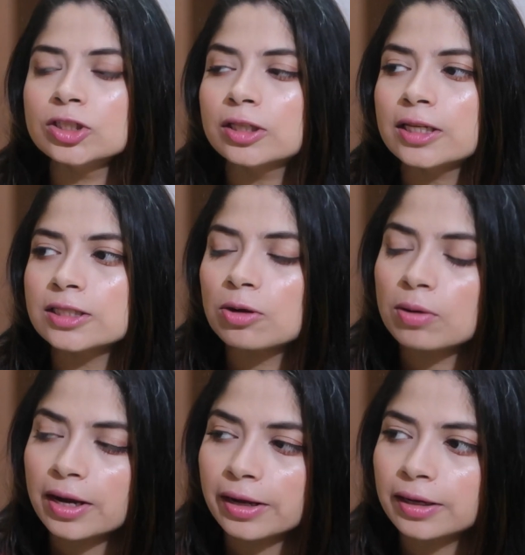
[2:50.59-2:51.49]
So that's how
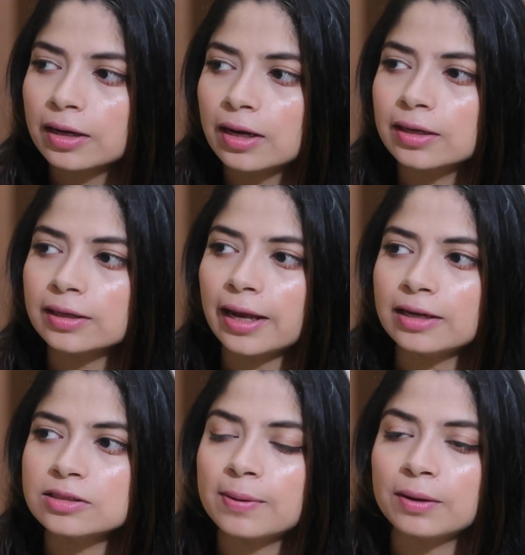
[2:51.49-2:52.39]
I
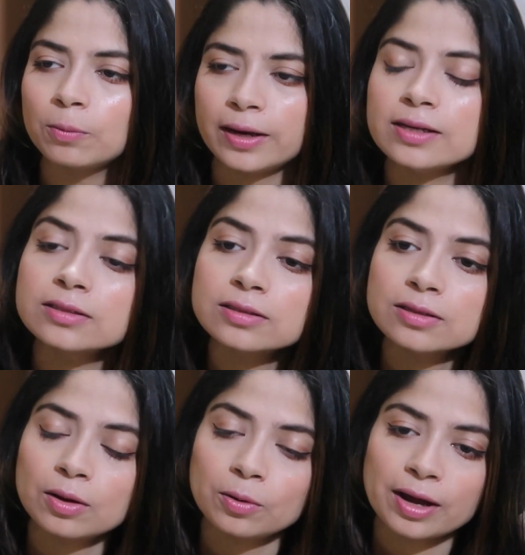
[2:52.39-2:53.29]
gained my weight.
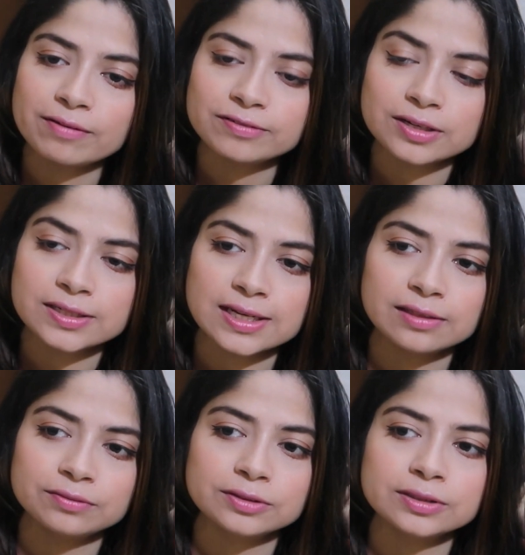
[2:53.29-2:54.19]
So after I
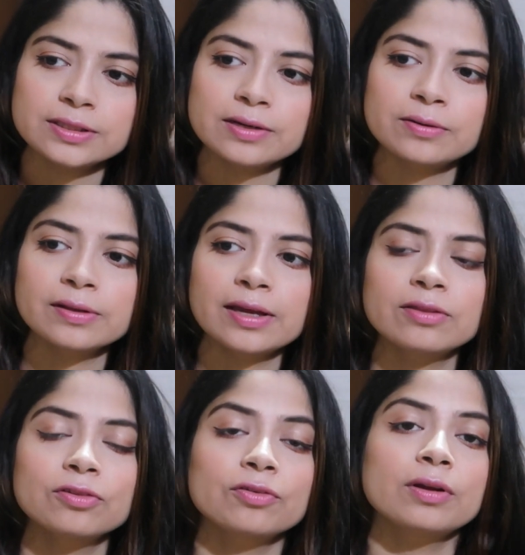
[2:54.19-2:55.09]
delivered, around like
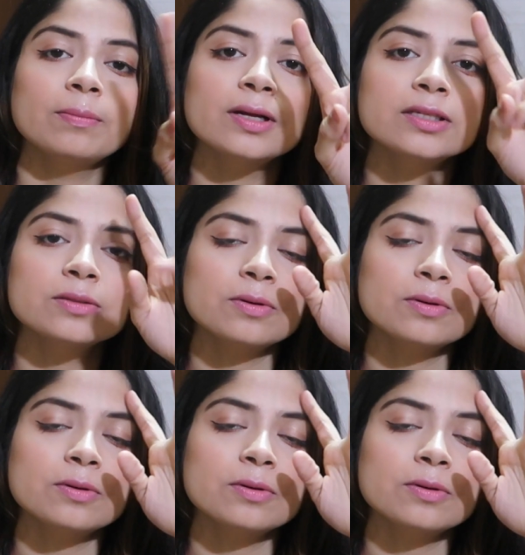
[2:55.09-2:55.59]
3 months